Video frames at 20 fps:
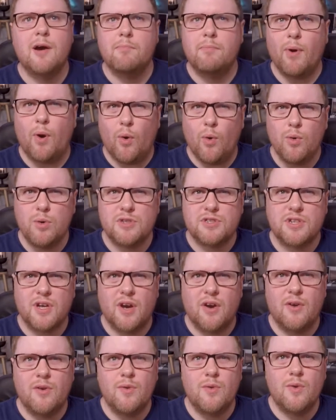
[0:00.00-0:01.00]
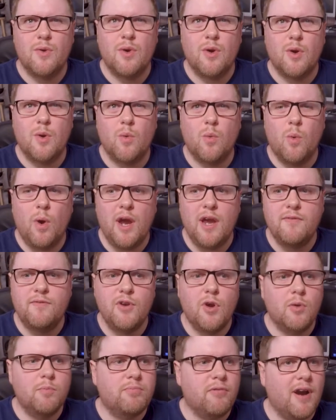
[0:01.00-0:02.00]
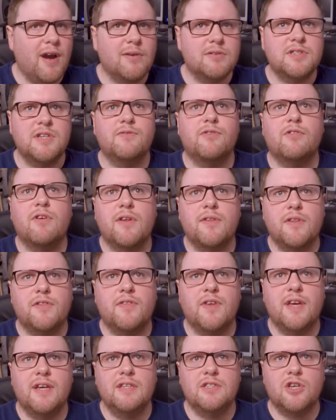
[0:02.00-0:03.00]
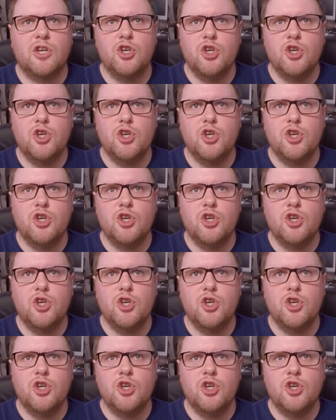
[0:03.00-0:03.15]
but also if you're browsing for other things